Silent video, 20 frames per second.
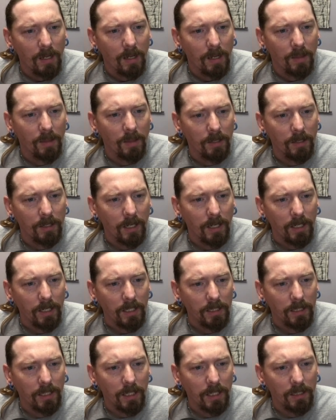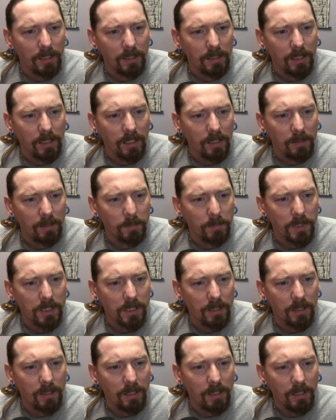The knight kind of keeps
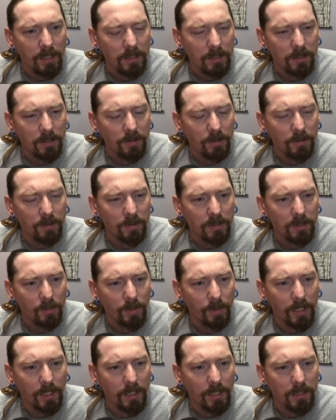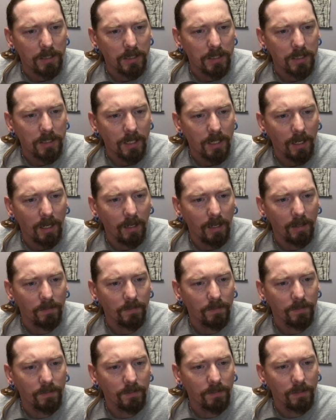these 2 squares safe.
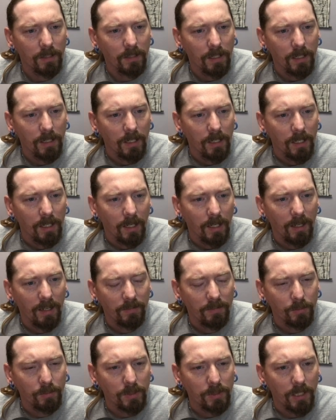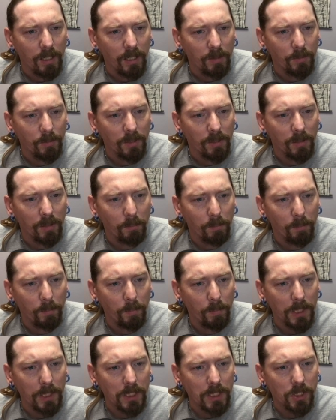If we take with the
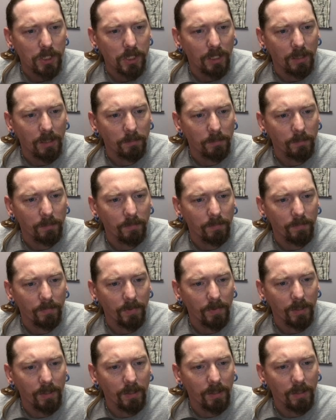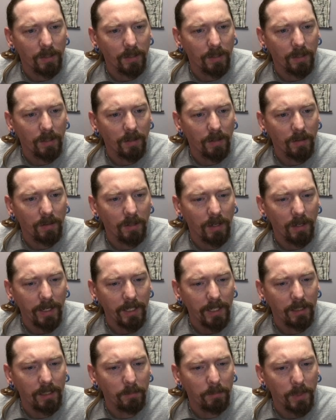bishop, the
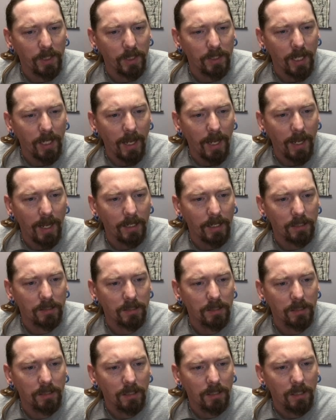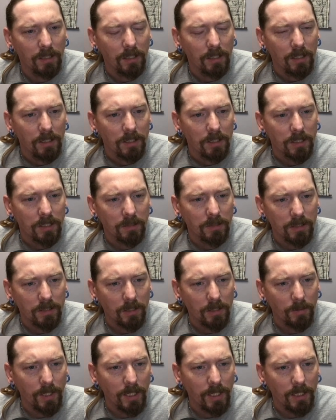knight can be attacked. So let's
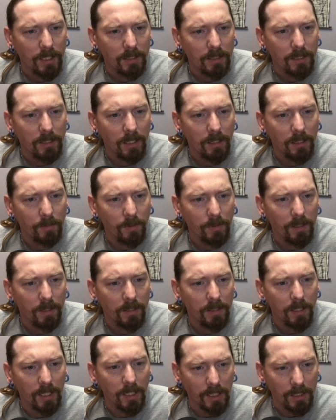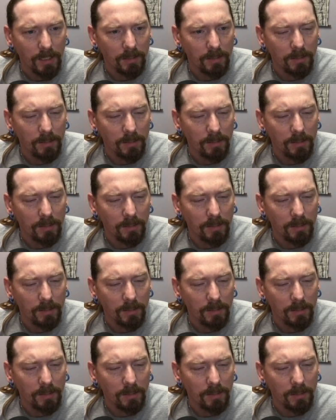go ahead and take with the knight.